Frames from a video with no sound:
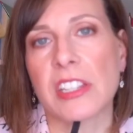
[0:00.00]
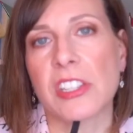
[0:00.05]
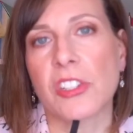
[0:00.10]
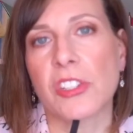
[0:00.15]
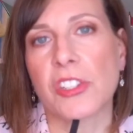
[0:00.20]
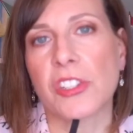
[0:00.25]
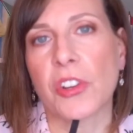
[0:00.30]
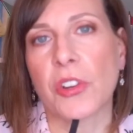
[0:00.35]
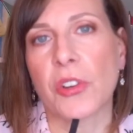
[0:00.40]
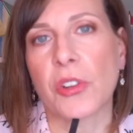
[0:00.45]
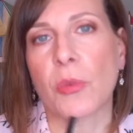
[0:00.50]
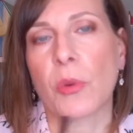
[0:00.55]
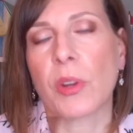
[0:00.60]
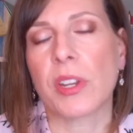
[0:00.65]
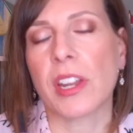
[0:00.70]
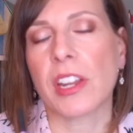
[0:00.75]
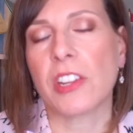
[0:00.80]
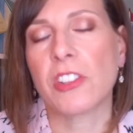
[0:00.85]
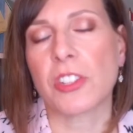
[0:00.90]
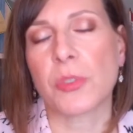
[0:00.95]
So the
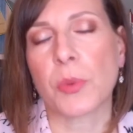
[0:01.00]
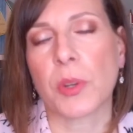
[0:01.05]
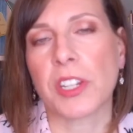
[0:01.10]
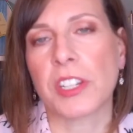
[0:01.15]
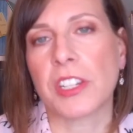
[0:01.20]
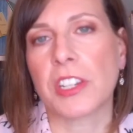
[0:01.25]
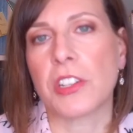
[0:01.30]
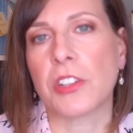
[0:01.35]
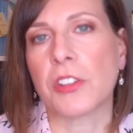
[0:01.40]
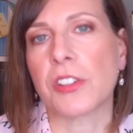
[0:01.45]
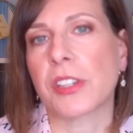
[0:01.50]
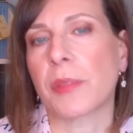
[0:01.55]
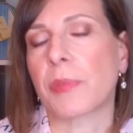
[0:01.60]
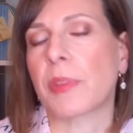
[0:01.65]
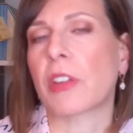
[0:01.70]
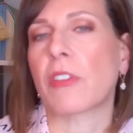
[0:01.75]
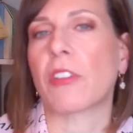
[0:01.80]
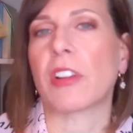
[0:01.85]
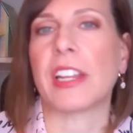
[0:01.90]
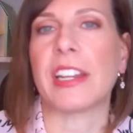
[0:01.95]
one day I just wanted to do
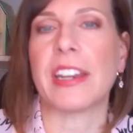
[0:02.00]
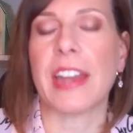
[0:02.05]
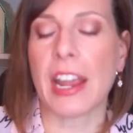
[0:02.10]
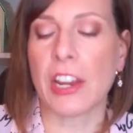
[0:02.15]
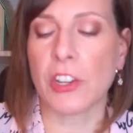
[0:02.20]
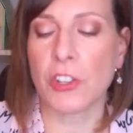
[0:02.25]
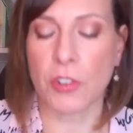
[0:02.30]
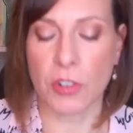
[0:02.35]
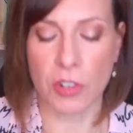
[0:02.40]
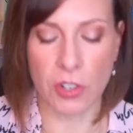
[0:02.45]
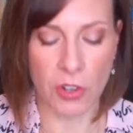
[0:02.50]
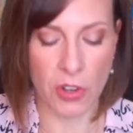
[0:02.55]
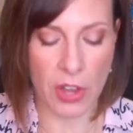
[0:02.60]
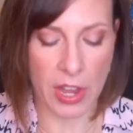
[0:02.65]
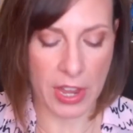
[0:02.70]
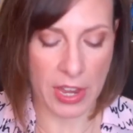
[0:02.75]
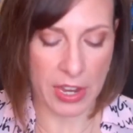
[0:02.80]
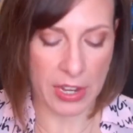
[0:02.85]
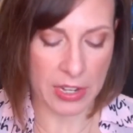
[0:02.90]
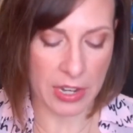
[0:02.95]
something really natural
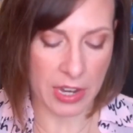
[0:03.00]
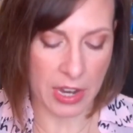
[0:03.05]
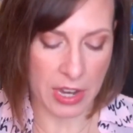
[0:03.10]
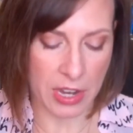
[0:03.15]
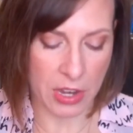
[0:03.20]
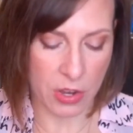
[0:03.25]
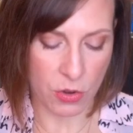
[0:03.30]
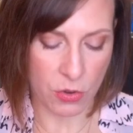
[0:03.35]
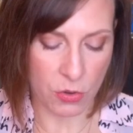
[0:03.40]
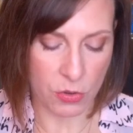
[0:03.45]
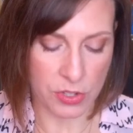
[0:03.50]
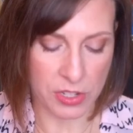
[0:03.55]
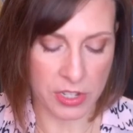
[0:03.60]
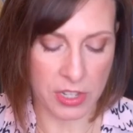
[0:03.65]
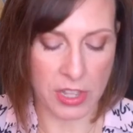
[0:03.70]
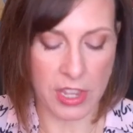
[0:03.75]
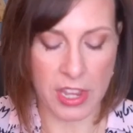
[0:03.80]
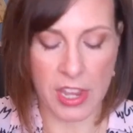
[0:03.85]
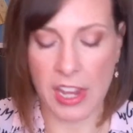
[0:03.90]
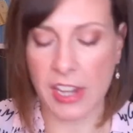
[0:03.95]
and I
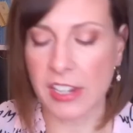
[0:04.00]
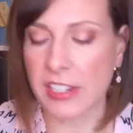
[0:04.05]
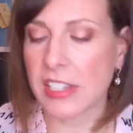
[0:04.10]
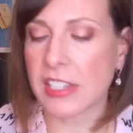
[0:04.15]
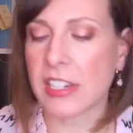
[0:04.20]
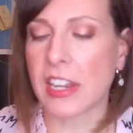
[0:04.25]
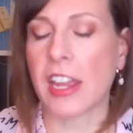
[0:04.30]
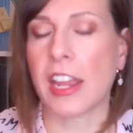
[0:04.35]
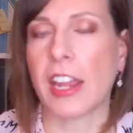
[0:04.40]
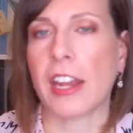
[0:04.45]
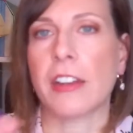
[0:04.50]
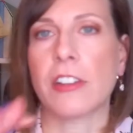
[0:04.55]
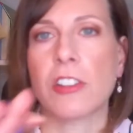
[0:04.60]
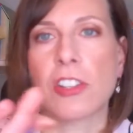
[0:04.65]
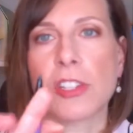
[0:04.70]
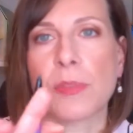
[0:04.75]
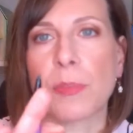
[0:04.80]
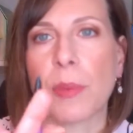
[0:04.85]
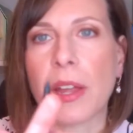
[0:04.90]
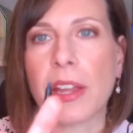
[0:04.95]
used the ink stain
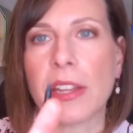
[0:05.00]
just by